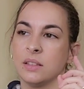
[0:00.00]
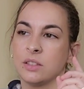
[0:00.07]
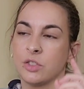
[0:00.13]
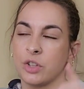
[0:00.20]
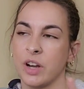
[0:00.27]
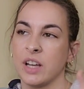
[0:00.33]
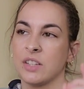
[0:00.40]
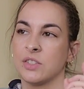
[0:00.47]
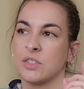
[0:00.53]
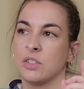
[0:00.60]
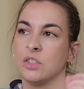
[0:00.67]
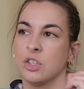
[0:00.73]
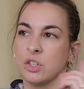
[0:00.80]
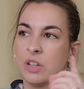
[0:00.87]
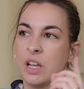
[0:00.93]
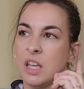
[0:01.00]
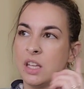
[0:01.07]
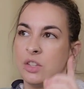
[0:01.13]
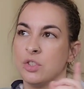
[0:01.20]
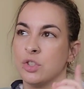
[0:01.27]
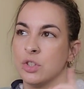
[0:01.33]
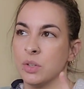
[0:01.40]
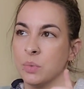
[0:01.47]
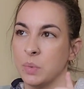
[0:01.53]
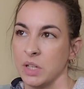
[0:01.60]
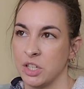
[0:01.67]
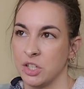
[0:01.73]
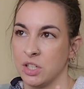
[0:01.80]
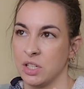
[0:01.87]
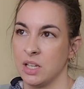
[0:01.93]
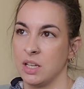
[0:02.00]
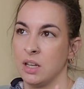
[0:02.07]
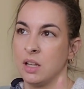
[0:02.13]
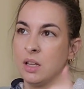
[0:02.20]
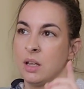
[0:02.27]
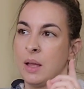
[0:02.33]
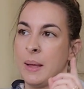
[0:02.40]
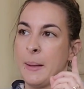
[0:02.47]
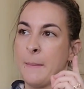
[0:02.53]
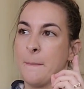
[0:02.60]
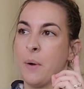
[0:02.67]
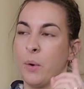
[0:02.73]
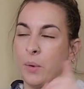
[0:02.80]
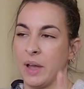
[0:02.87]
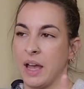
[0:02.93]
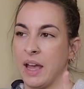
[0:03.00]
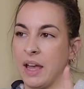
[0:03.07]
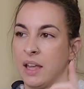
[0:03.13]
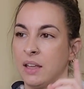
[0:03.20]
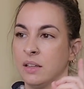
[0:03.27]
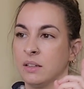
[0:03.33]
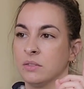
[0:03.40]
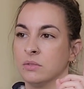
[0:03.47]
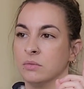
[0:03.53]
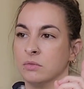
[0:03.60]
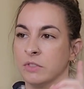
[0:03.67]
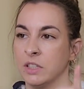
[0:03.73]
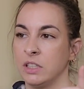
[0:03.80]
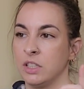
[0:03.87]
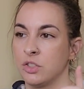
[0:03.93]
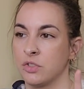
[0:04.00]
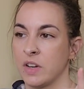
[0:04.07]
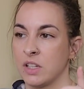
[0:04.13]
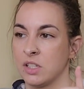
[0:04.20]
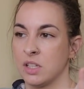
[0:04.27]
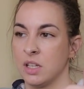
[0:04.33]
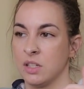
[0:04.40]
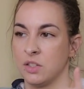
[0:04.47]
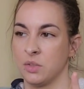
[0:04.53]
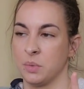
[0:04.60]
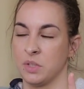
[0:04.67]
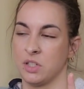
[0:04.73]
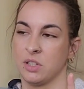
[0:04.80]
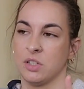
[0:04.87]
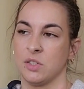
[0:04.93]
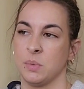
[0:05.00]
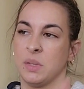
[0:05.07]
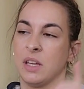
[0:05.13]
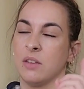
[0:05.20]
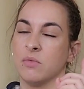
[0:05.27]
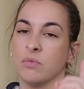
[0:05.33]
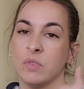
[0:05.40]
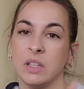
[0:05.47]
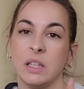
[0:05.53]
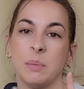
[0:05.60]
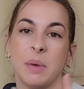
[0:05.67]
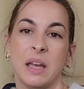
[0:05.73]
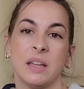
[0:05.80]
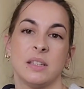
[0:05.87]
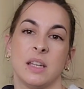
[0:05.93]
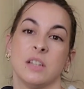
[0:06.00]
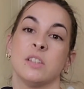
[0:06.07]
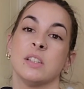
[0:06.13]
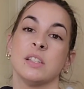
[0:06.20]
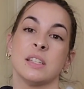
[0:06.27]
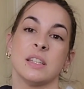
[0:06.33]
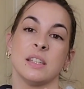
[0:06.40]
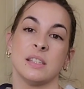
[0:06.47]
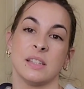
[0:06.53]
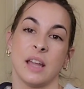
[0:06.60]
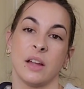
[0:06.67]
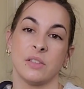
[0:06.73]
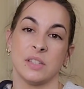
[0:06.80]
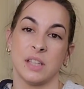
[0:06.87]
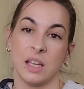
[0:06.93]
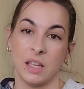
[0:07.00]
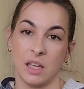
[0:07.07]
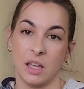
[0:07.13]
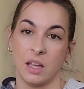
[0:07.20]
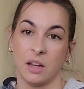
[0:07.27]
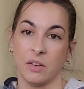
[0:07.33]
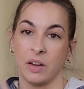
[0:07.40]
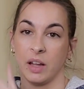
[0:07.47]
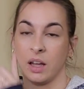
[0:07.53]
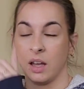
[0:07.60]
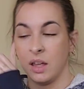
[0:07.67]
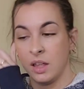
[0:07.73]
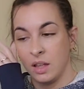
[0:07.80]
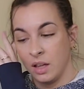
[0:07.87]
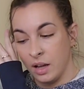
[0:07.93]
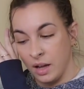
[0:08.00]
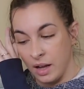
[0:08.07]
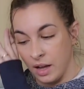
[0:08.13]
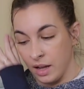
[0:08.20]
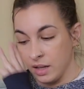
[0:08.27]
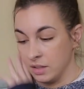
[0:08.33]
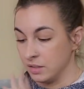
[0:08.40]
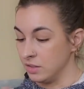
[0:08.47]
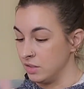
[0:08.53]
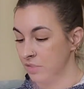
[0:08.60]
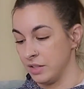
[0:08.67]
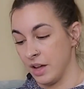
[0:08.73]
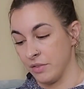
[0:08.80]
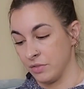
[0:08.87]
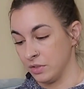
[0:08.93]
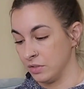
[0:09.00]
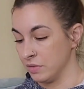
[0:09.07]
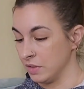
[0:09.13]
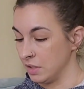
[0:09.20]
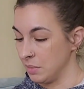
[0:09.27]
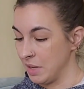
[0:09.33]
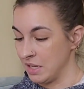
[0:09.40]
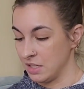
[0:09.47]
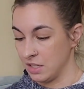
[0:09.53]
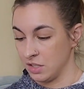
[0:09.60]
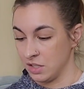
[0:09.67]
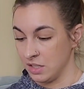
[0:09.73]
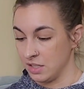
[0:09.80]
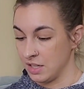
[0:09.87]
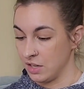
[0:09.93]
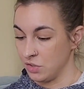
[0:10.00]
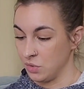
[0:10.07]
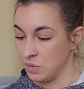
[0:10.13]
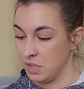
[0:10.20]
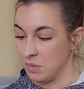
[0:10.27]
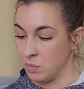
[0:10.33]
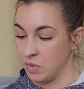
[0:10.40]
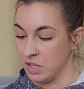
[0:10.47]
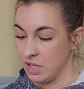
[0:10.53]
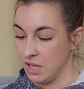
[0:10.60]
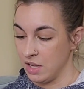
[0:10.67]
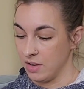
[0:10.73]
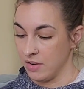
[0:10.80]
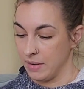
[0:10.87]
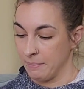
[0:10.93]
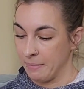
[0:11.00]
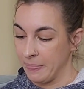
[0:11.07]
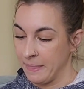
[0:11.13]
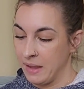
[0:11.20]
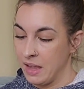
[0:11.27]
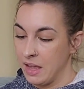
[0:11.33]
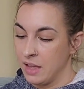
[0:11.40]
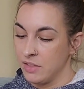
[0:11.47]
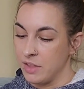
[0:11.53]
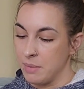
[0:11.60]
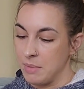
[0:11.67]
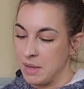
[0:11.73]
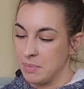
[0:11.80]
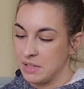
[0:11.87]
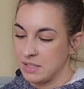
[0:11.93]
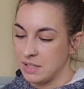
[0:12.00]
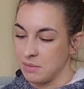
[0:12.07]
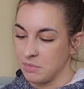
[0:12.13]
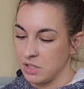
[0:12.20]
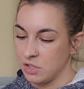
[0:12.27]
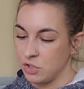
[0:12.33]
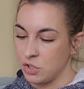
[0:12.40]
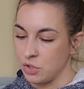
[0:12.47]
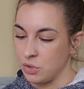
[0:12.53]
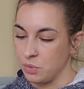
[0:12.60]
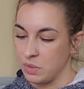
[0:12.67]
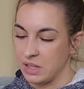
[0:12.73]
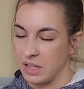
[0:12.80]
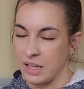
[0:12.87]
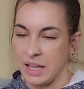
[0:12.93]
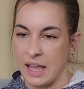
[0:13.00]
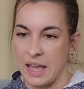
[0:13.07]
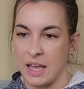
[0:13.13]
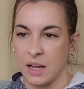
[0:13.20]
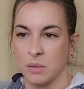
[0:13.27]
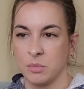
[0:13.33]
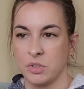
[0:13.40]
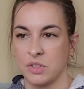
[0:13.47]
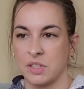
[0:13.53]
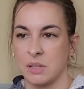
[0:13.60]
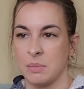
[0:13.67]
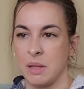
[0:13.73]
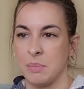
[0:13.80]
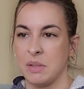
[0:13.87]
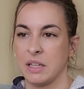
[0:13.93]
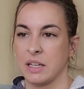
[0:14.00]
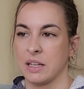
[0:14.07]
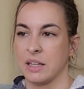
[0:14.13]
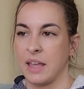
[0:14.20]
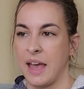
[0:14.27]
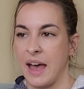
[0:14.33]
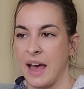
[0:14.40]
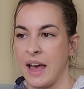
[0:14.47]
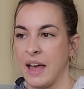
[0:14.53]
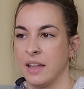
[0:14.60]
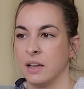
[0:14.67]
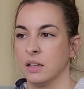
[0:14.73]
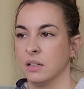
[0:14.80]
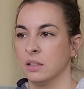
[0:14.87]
Trust your intuition. Okay, really trust your intuition this week and really pay attention to the sounds that you're hearing. Definitely really pay attention to the sounds of what you're hearing. There may be something too with like animals. There may be like a cat,